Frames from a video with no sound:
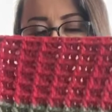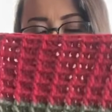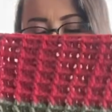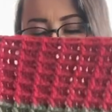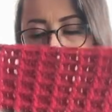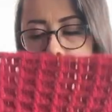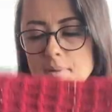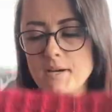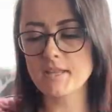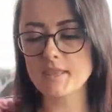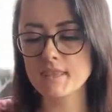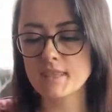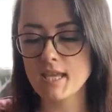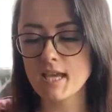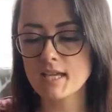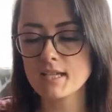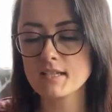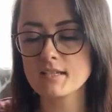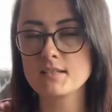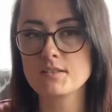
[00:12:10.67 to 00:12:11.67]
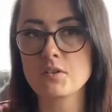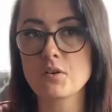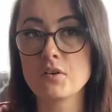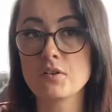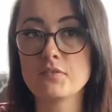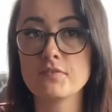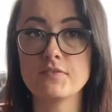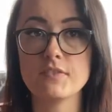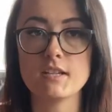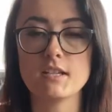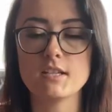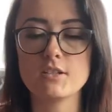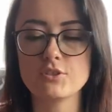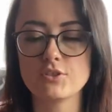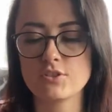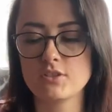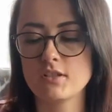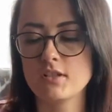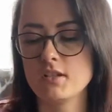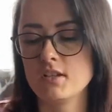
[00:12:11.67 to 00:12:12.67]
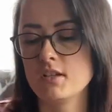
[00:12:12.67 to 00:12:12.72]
But that is all finished.